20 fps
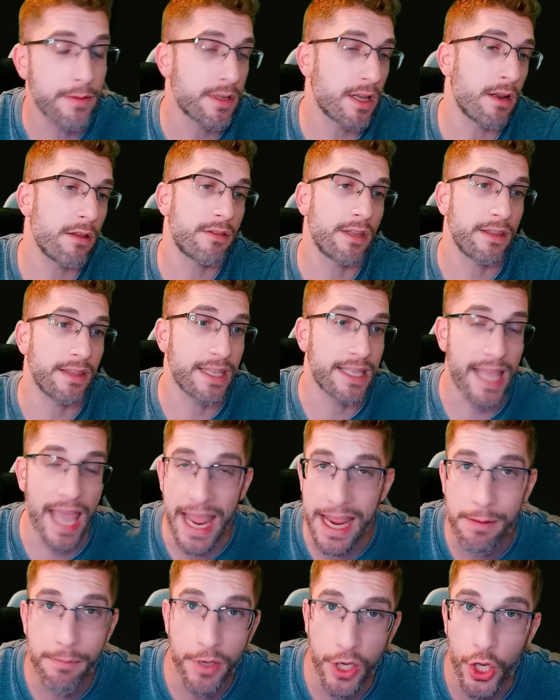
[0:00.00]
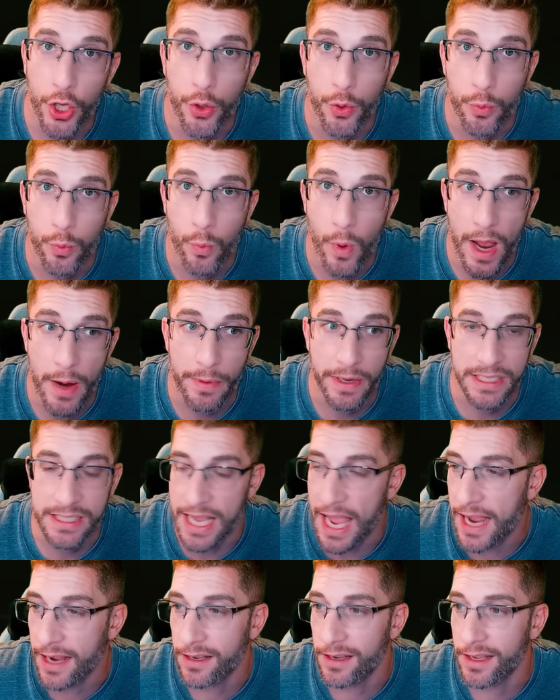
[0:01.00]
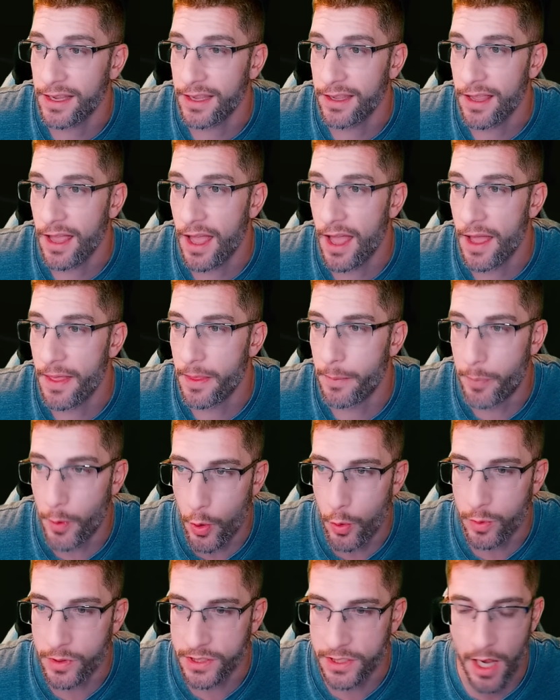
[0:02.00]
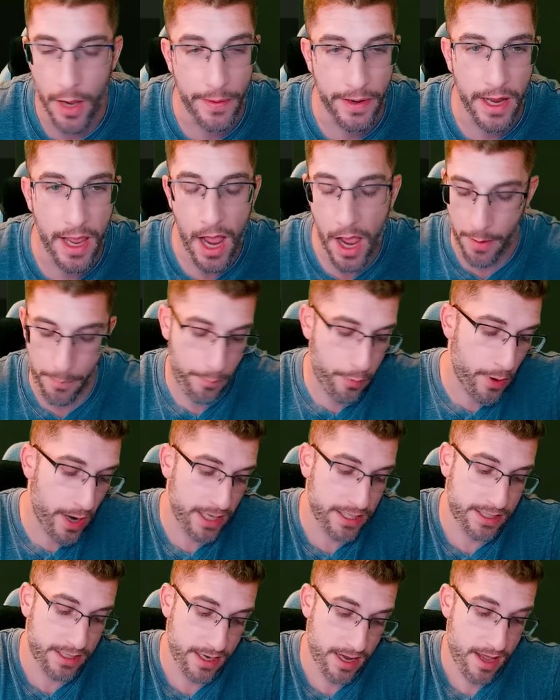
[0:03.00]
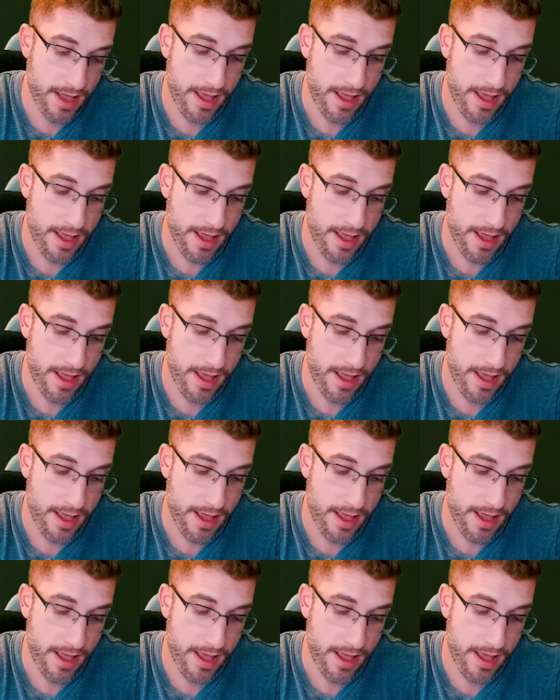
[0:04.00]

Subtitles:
I don't think the game knew where exactly the ball was going. Like, I'd press